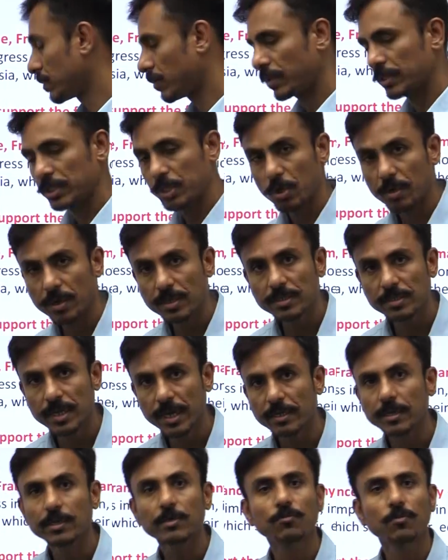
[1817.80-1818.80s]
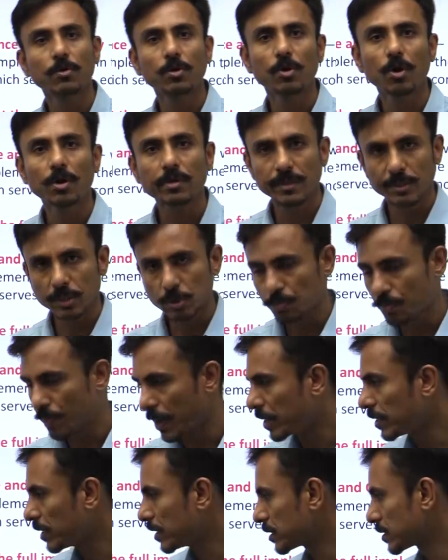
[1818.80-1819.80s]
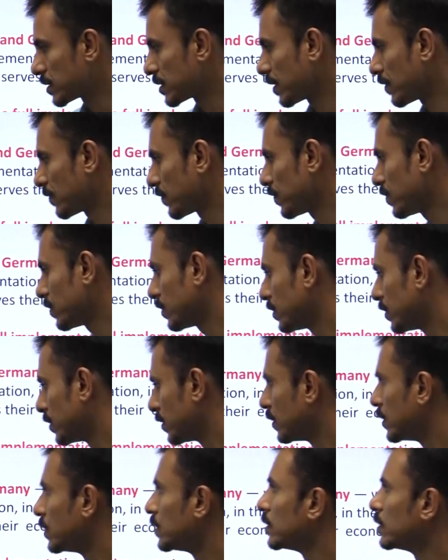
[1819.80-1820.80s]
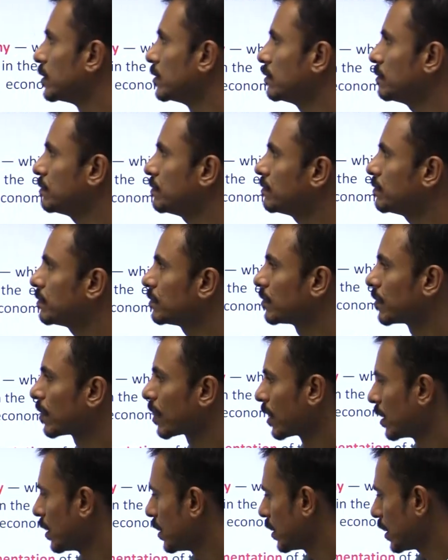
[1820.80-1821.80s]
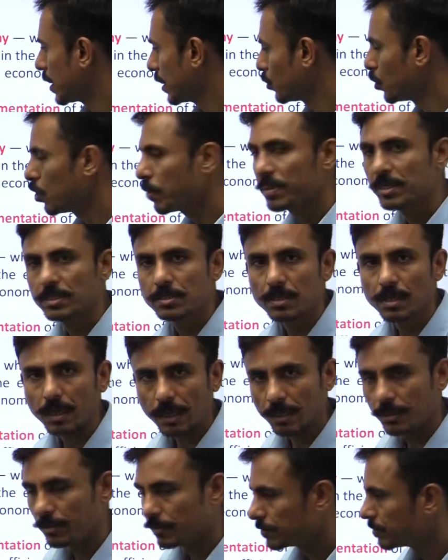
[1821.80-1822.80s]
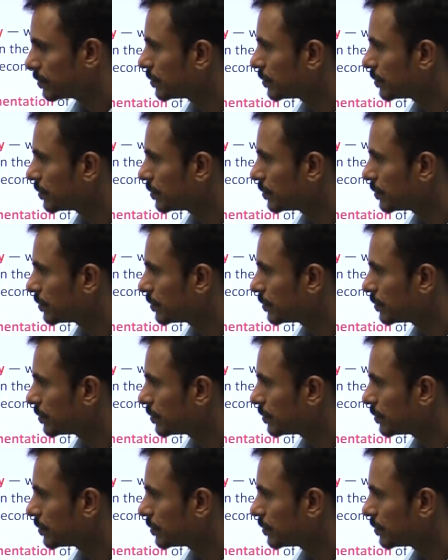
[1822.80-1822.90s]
assurance that it would not expand itself. I hope it is clear.